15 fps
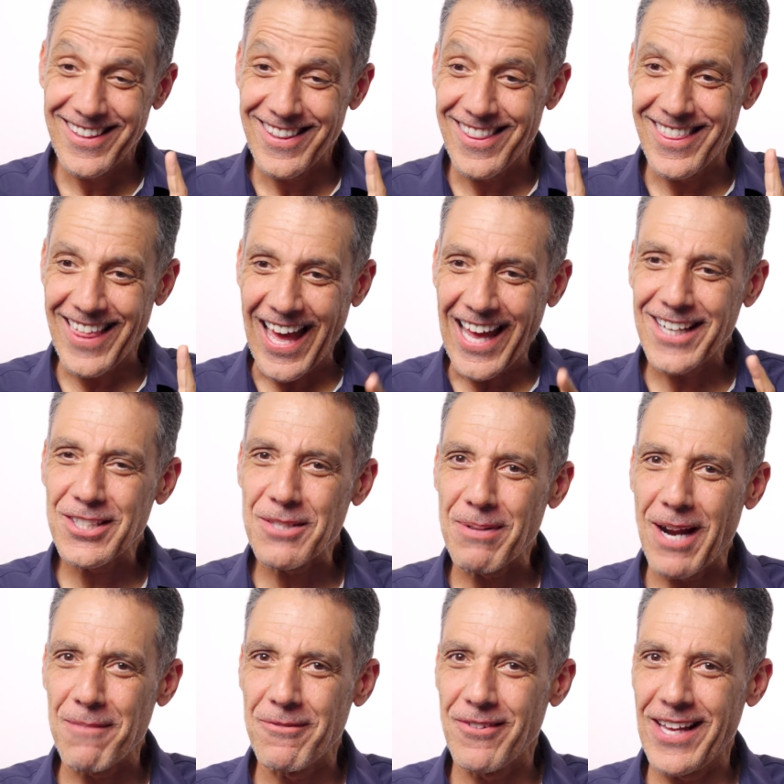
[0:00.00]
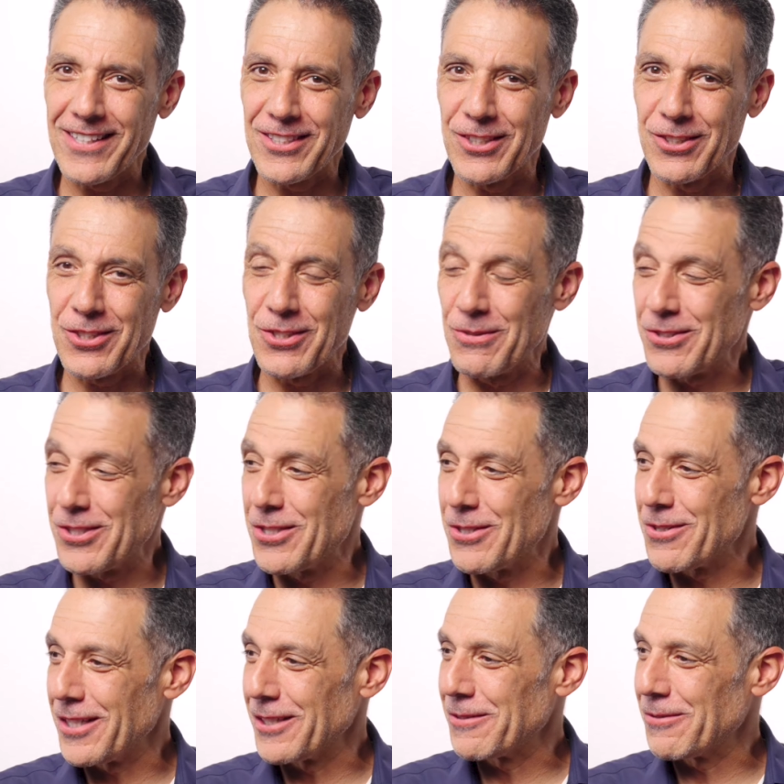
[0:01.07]
That is the problem of asking your students to do
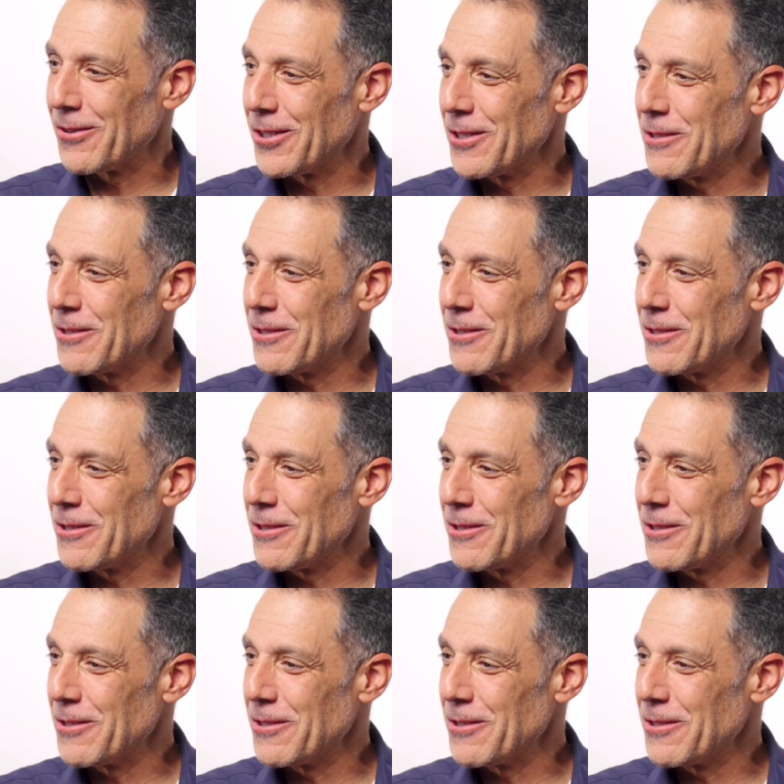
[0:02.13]
things for